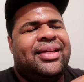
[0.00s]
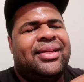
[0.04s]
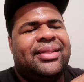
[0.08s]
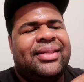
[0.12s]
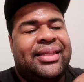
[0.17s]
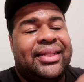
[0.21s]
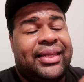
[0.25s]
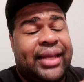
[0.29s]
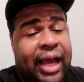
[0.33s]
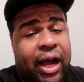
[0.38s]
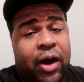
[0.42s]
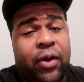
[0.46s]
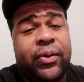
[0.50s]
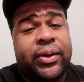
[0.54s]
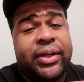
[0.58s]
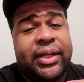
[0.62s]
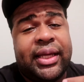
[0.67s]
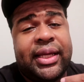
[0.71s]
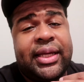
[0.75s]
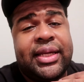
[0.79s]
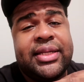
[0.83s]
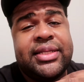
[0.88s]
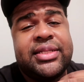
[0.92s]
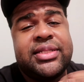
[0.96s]

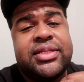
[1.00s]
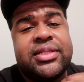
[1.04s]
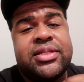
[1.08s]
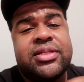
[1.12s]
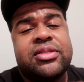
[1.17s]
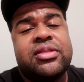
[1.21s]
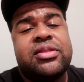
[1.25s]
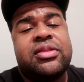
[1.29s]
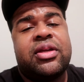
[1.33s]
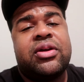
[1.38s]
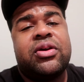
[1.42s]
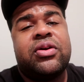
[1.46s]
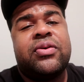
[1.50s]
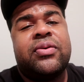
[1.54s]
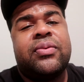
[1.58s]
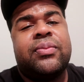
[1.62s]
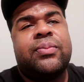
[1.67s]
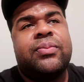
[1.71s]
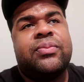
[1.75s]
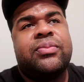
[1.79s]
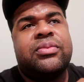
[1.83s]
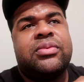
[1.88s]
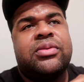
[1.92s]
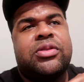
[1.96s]
nowadays
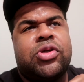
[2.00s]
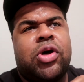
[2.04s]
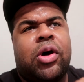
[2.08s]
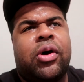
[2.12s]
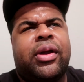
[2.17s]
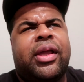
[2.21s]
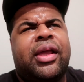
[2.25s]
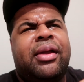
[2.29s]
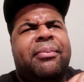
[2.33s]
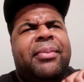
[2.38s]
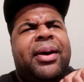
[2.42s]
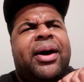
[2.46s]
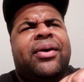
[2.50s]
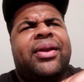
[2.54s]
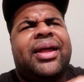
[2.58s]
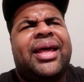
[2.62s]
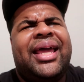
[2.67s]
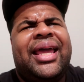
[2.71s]
they're talking about a